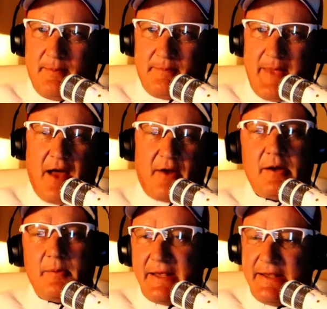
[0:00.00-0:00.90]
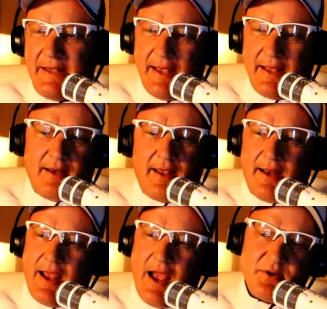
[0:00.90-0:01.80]
How did it begin,
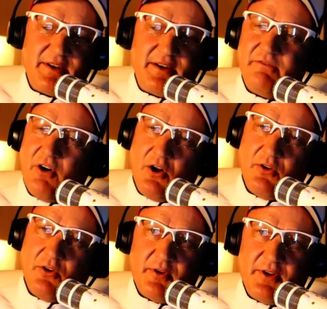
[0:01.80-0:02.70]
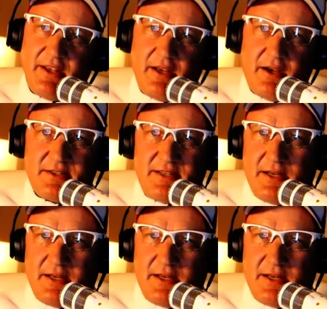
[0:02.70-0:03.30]
and how has it evolved over the years?